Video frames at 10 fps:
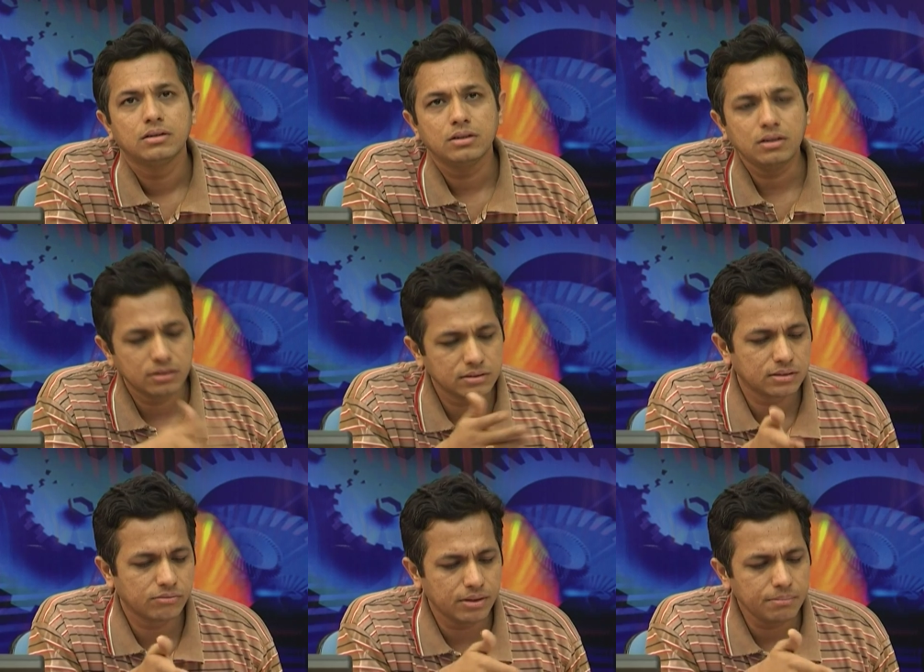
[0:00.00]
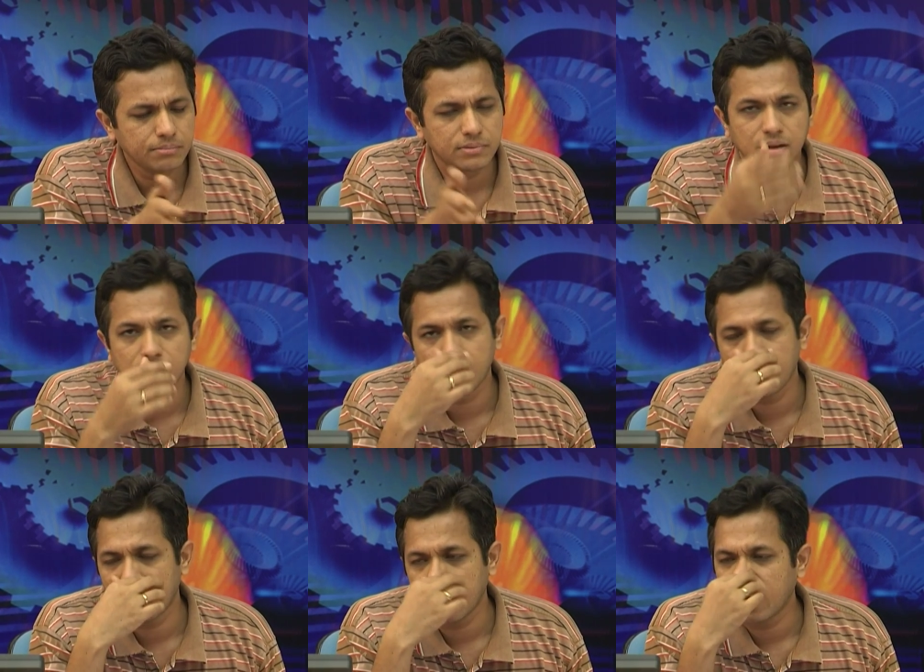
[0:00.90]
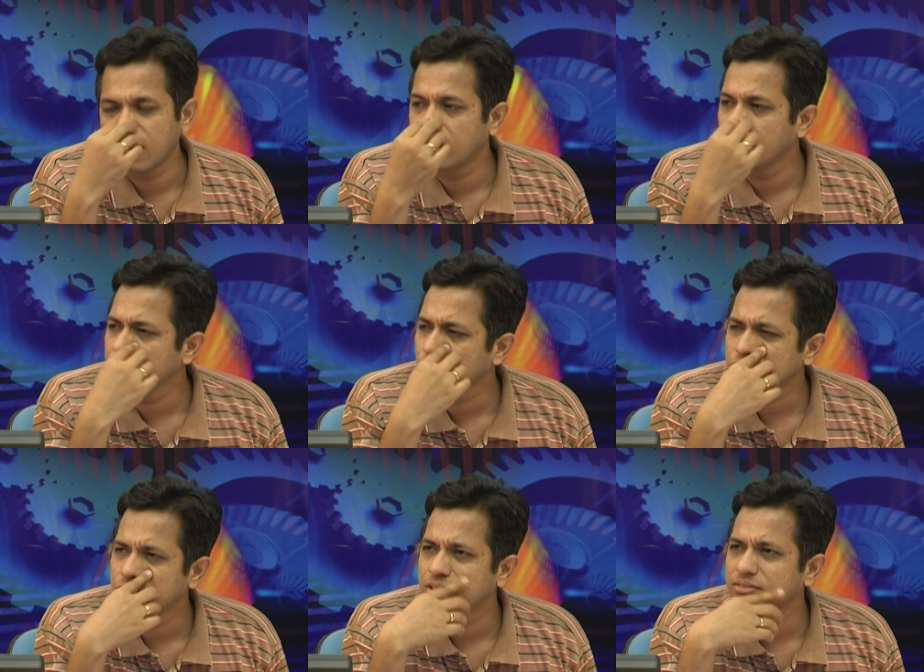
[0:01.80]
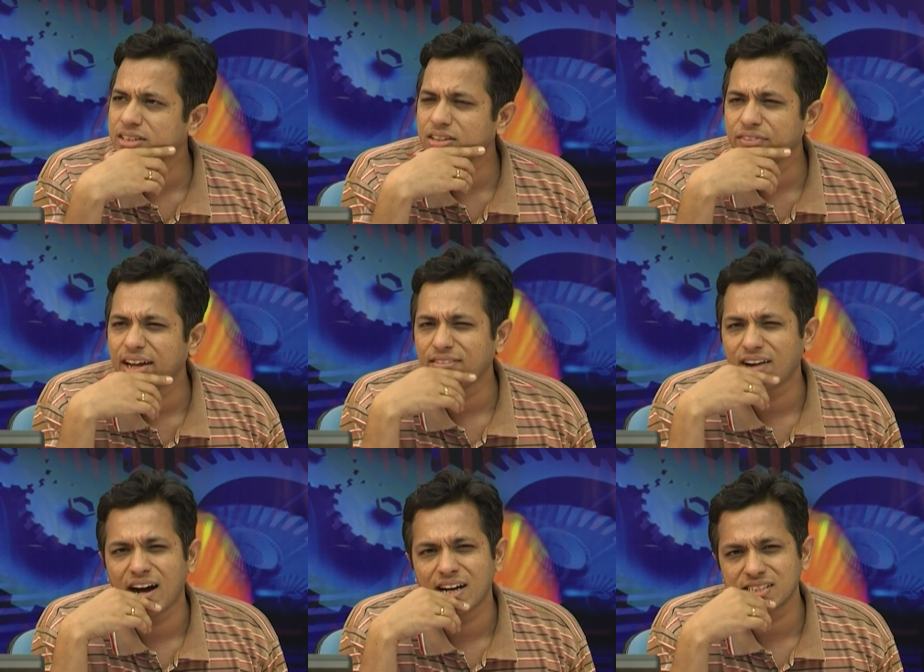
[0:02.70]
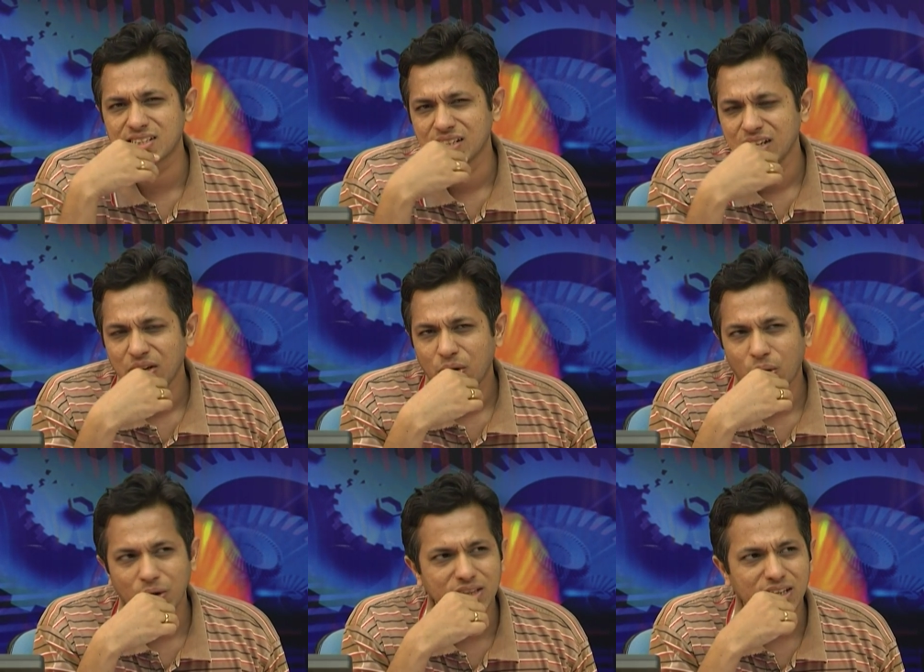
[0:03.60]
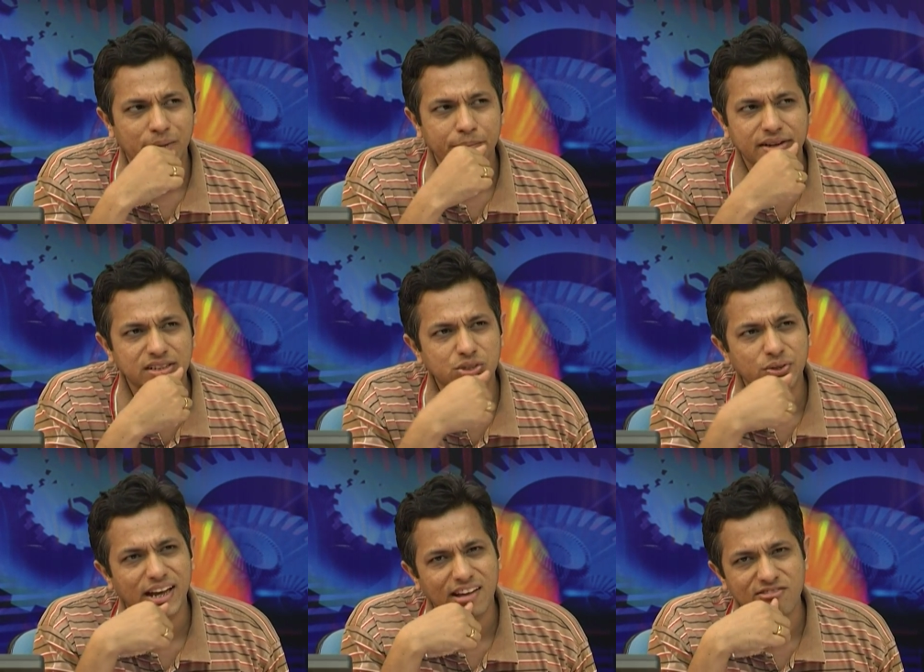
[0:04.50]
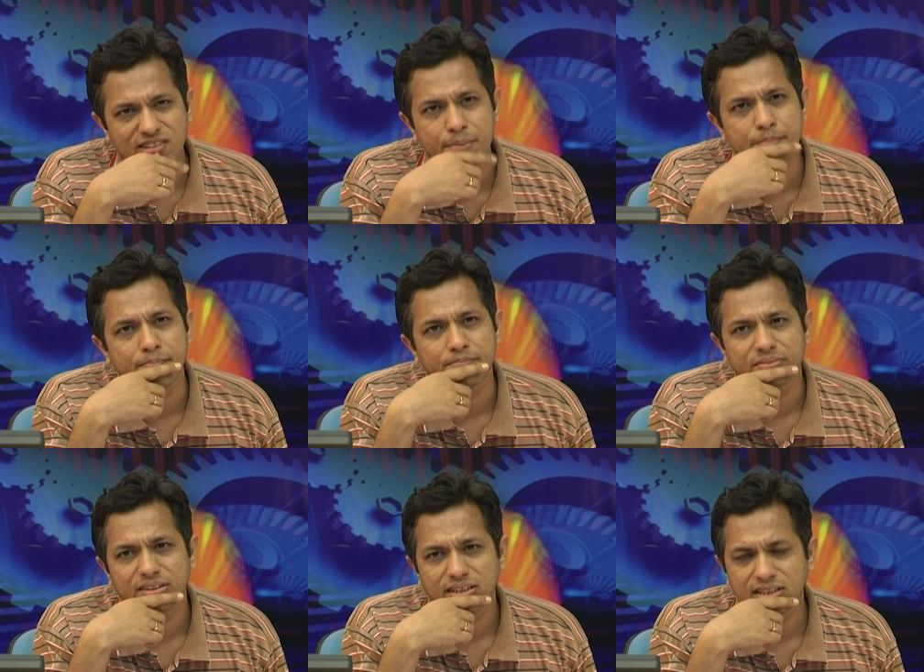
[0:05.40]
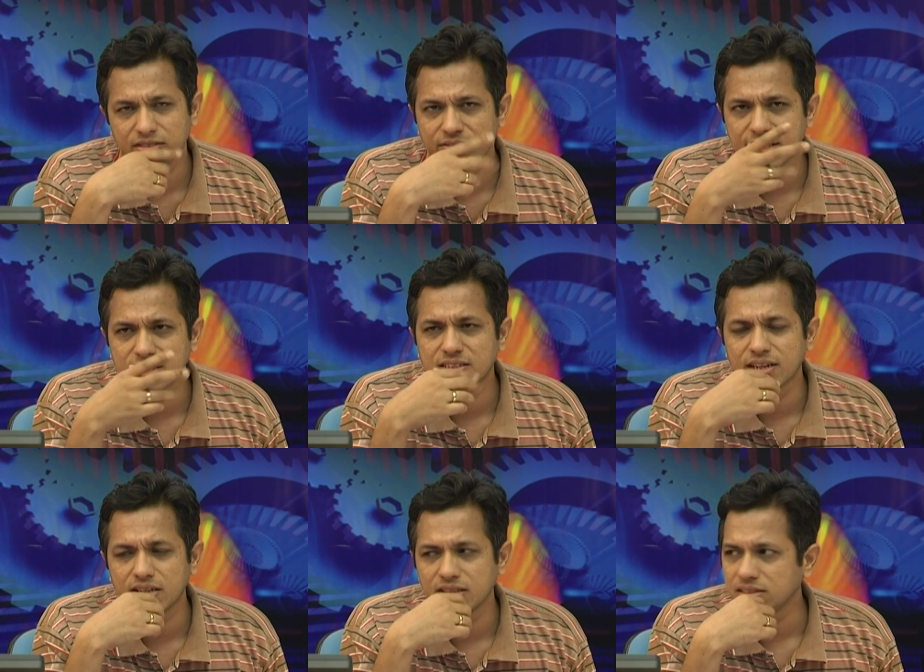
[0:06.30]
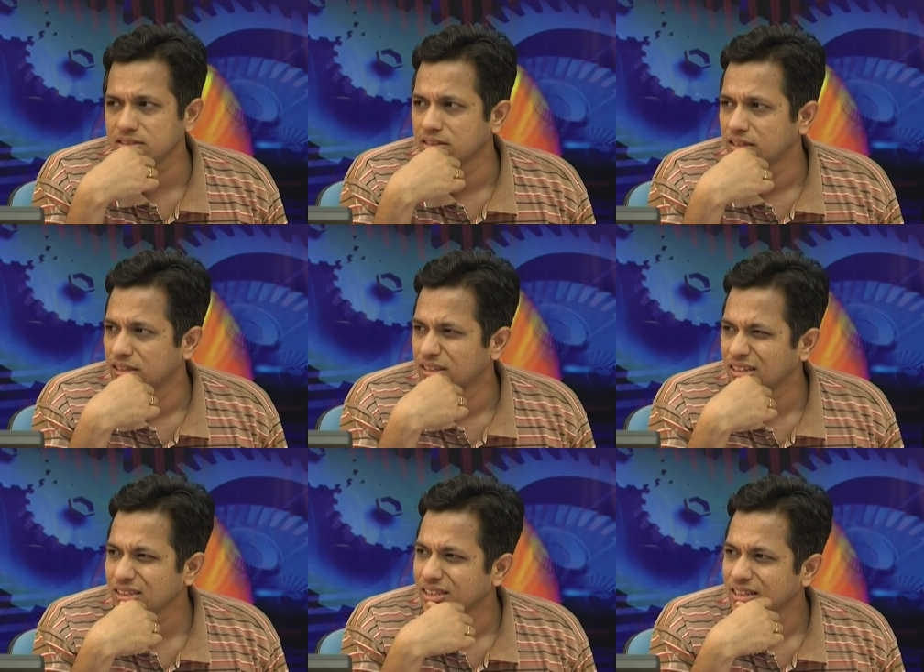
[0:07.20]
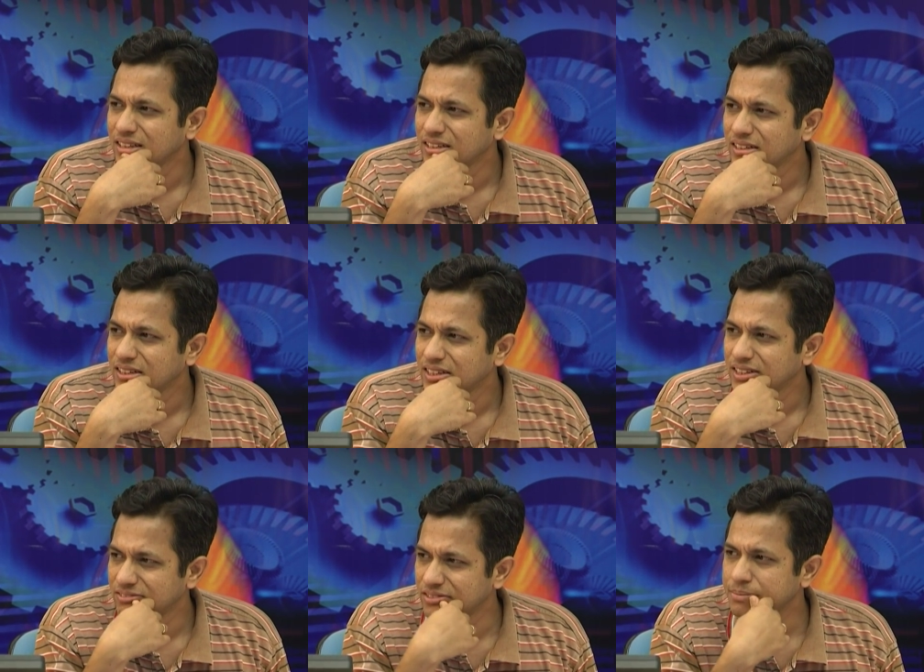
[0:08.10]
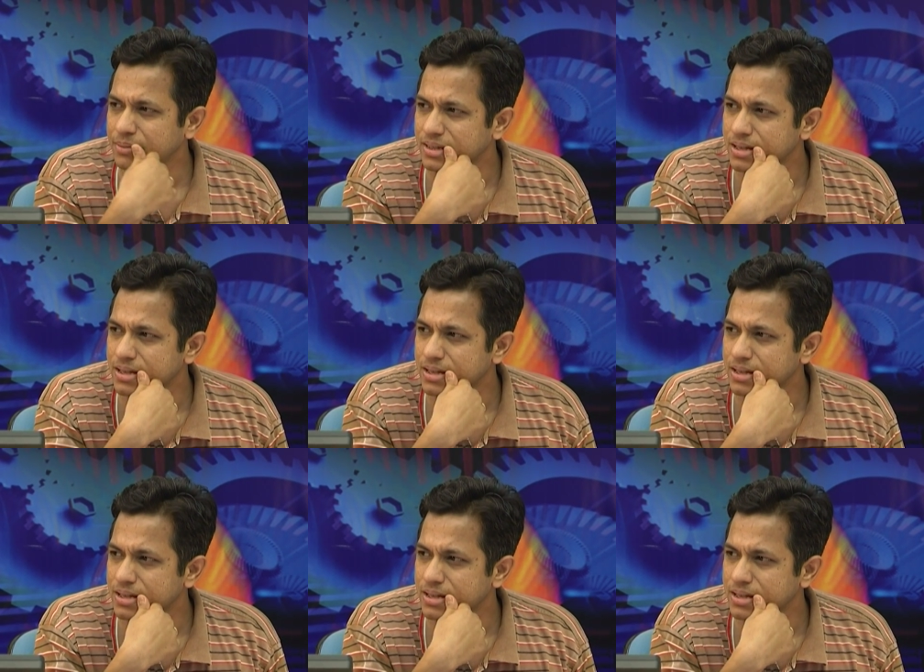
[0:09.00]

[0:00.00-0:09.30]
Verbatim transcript: Uh, vim uh, I, I, am not sure whether we have asked all the computers to have vim in the various centers yeah vim.